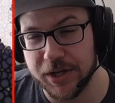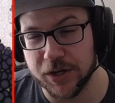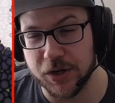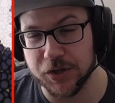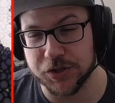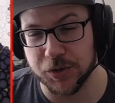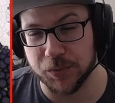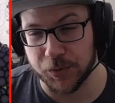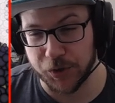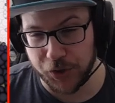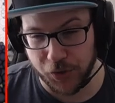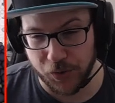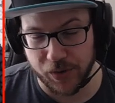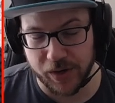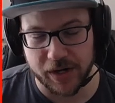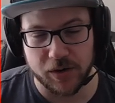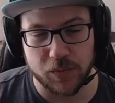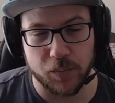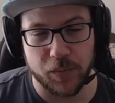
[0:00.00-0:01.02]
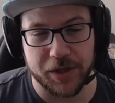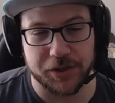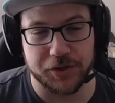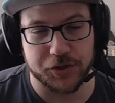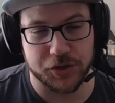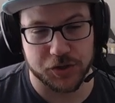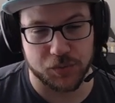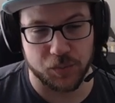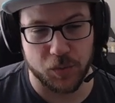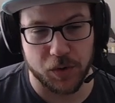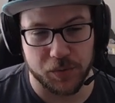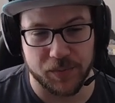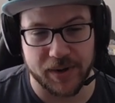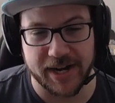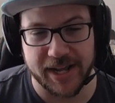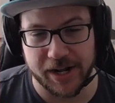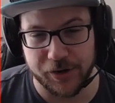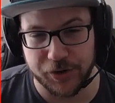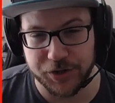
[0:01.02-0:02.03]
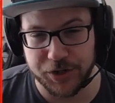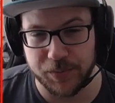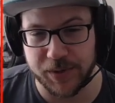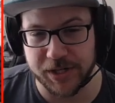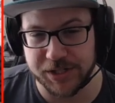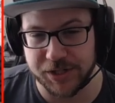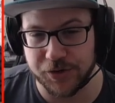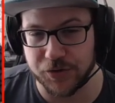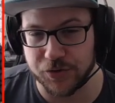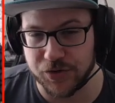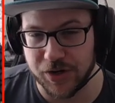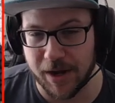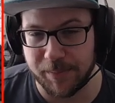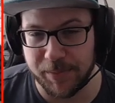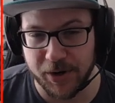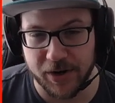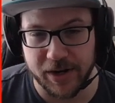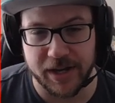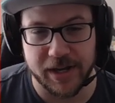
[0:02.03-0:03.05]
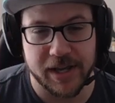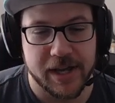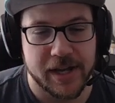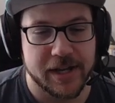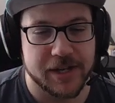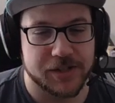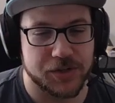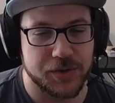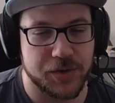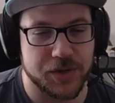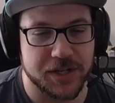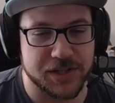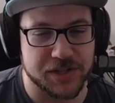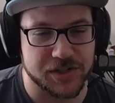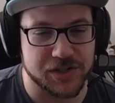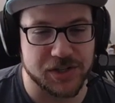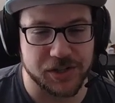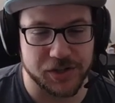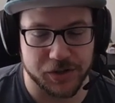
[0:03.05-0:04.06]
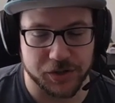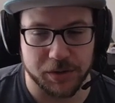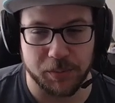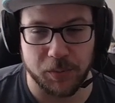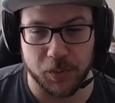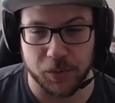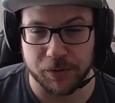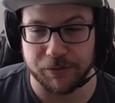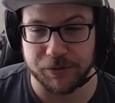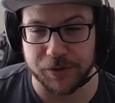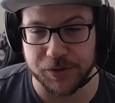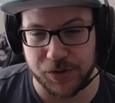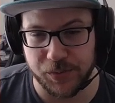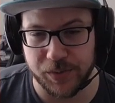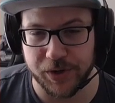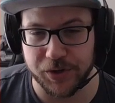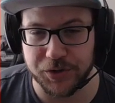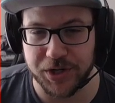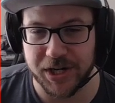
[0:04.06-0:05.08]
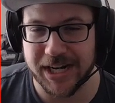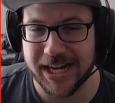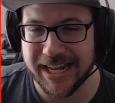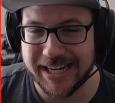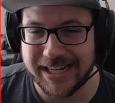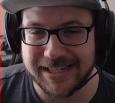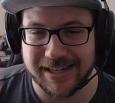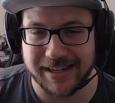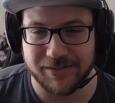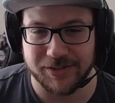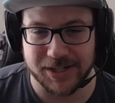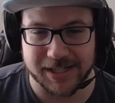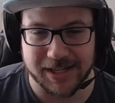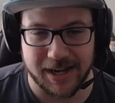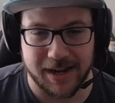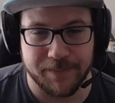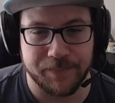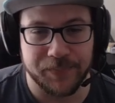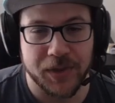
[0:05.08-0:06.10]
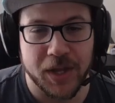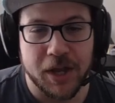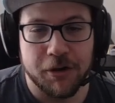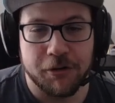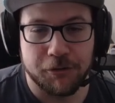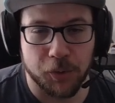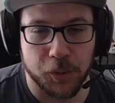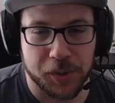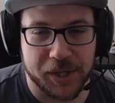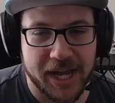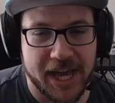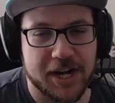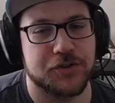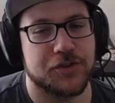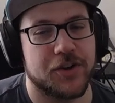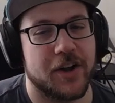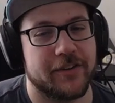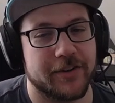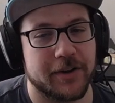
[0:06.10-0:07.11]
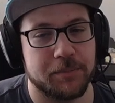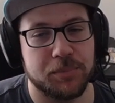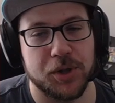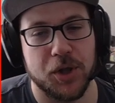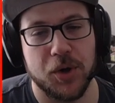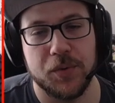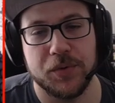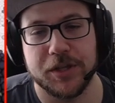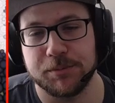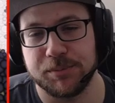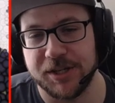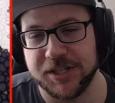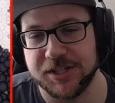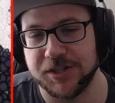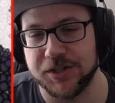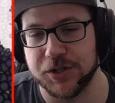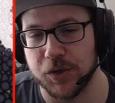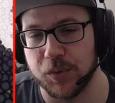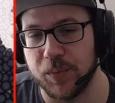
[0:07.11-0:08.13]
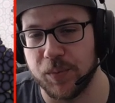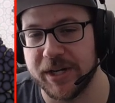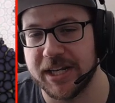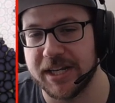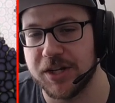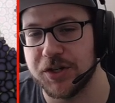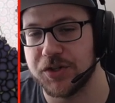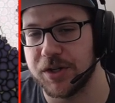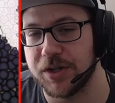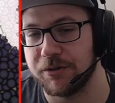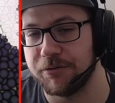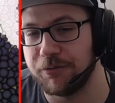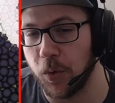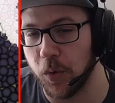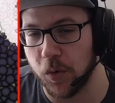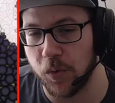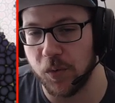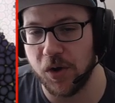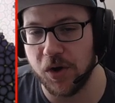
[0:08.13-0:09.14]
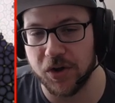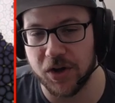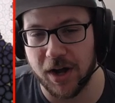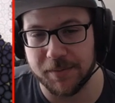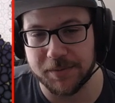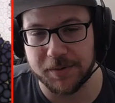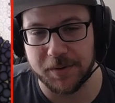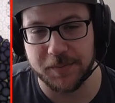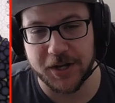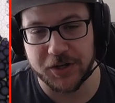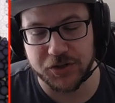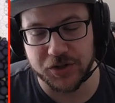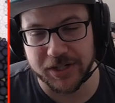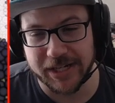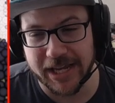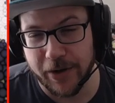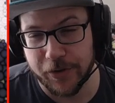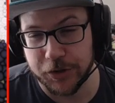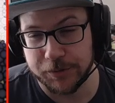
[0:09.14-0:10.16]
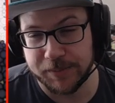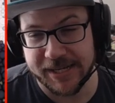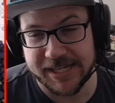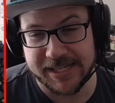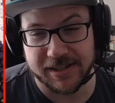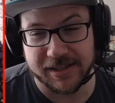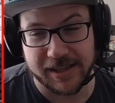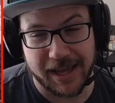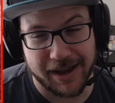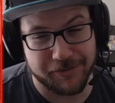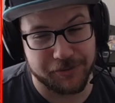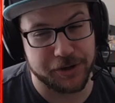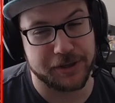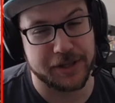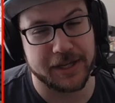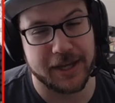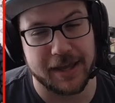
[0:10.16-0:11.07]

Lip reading: also recur it with just 1 red energy when it's in your drop area, so you can just clear the board for 2 energy at any given time. 4 Catastrophic Blow, this plays into your win condition. 4 Royal Condemnation, counters basically everything